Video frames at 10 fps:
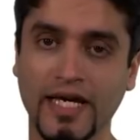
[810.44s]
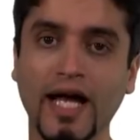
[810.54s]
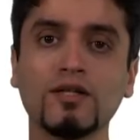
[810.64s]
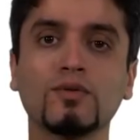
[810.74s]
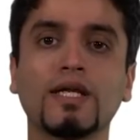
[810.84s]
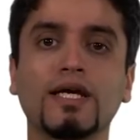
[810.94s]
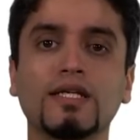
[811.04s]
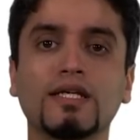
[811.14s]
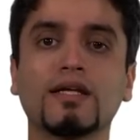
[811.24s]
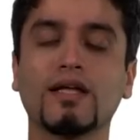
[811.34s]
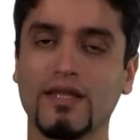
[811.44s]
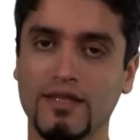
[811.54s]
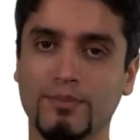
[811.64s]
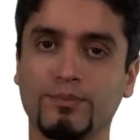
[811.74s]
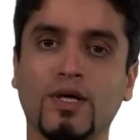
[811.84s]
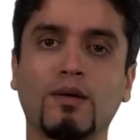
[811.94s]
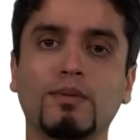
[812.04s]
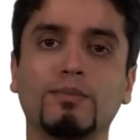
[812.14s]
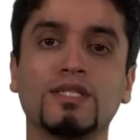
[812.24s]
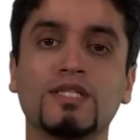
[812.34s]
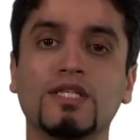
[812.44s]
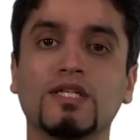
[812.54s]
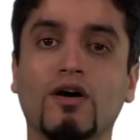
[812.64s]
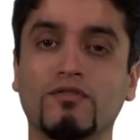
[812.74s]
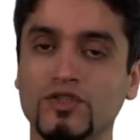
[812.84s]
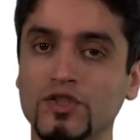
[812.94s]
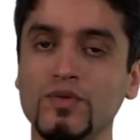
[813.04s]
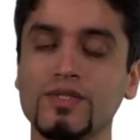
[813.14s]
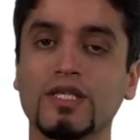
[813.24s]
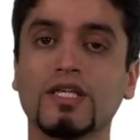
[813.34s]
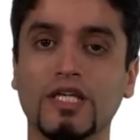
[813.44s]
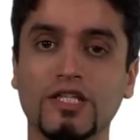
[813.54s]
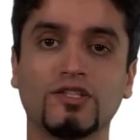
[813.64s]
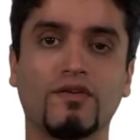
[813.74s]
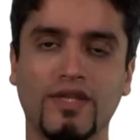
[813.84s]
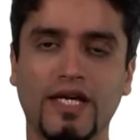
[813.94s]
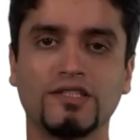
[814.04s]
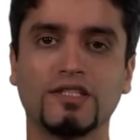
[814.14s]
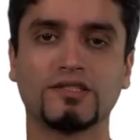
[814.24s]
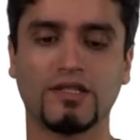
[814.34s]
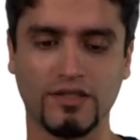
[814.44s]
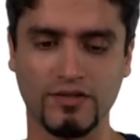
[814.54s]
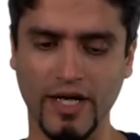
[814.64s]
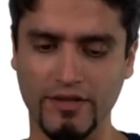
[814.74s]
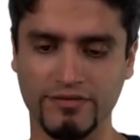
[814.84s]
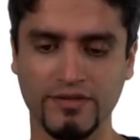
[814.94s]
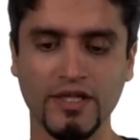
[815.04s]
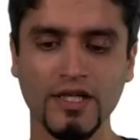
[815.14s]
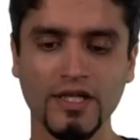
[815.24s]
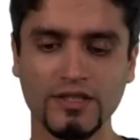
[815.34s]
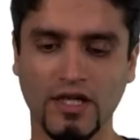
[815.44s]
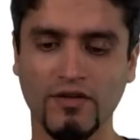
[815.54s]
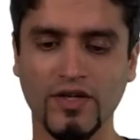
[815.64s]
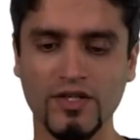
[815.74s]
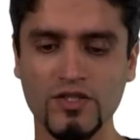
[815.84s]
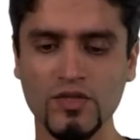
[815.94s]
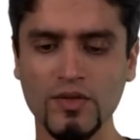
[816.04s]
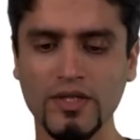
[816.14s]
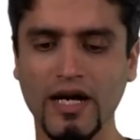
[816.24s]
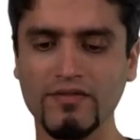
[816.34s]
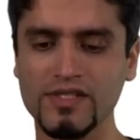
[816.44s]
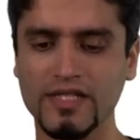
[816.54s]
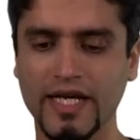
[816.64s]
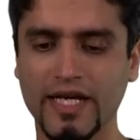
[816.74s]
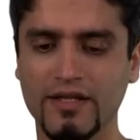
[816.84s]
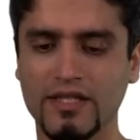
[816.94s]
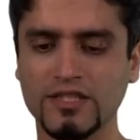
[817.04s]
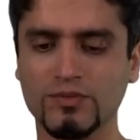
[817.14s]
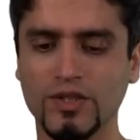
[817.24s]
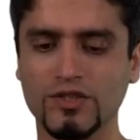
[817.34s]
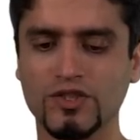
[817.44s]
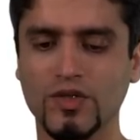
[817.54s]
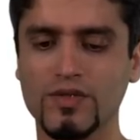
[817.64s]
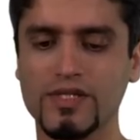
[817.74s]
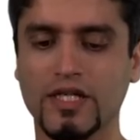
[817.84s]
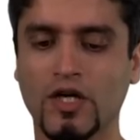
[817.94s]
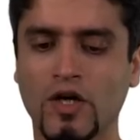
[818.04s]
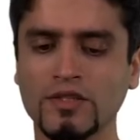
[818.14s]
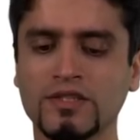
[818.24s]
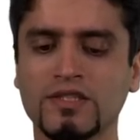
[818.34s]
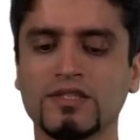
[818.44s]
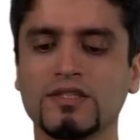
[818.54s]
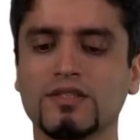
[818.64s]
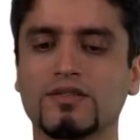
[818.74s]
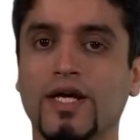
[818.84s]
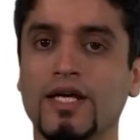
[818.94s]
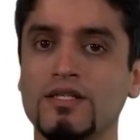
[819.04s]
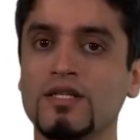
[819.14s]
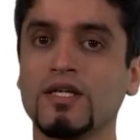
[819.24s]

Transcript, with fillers: calculating the probability of choosing each of the edges on a graph. So I've got two graphs here. This one shows the costs, right,